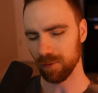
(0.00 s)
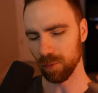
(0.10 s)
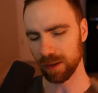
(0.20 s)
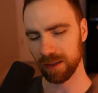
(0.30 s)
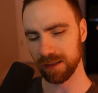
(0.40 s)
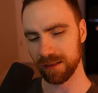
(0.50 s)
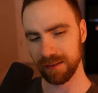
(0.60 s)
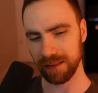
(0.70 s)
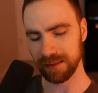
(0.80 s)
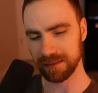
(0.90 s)
we're gonna
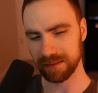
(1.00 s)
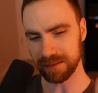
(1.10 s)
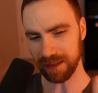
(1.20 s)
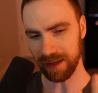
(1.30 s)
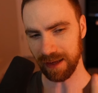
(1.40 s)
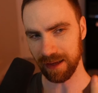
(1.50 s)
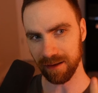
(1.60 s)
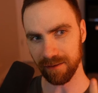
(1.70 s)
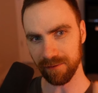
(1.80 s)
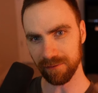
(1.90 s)
need to
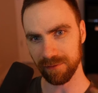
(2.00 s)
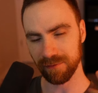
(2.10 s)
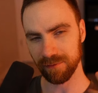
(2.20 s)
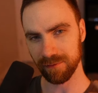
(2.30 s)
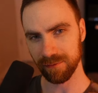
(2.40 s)
have,